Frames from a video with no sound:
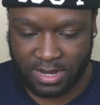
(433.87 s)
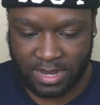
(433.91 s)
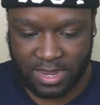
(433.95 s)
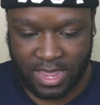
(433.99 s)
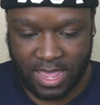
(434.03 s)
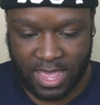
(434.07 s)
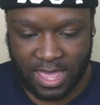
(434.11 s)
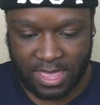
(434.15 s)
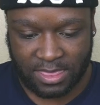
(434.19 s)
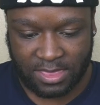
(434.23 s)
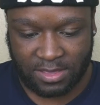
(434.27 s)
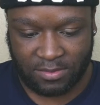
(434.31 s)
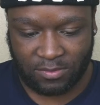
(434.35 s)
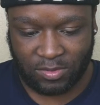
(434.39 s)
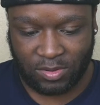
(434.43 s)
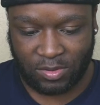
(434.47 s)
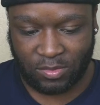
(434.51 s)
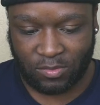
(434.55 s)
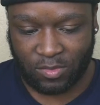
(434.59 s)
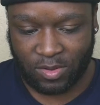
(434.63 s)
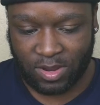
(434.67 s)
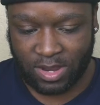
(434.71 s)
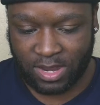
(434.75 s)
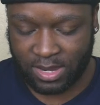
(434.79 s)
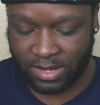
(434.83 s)
And then we
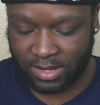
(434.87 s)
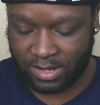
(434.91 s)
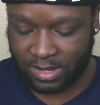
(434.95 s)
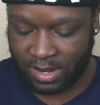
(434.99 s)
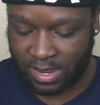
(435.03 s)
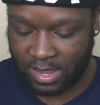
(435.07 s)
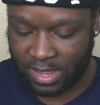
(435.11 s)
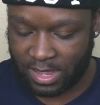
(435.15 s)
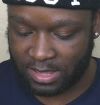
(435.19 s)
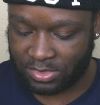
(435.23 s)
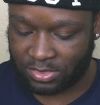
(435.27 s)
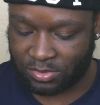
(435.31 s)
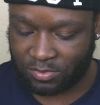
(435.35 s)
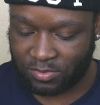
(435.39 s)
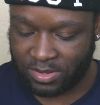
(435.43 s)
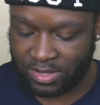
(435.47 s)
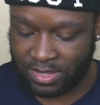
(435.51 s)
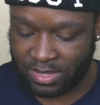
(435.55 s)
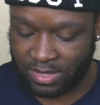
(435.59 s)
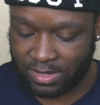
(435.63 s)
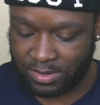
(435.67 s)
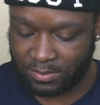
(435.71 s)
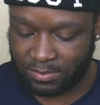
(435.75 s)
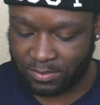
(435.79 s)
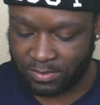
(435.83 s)
want
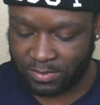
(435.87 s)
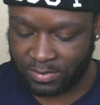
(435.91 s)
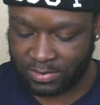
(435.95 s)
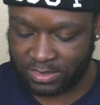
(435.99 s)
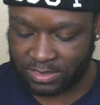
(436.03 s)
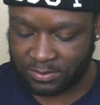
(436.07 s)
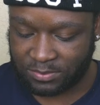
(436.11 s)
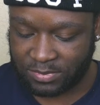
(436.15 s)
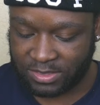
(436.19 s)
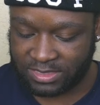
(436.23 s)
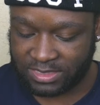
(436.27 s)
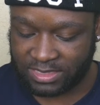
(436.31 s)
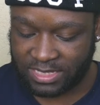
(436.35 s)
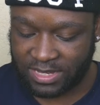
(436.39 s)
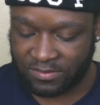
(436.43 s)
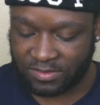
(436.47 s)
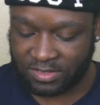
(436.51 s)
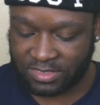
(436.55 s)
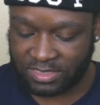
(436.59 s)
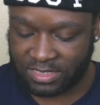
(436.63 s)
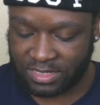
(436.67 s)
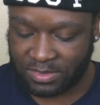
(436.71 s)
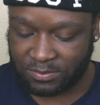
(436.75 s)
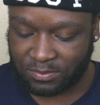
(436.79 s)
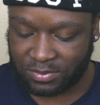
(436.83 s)
3M to be
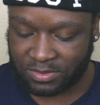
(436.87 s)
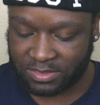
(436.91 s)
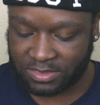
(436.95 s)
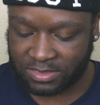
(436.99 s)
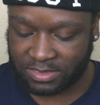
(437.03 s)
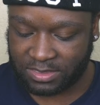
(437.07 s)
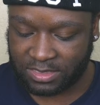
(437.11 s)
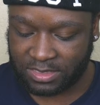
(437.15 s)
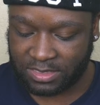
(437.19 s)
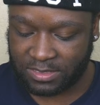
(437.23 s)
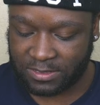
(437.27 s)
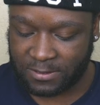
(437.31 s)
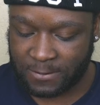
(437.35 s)
17%.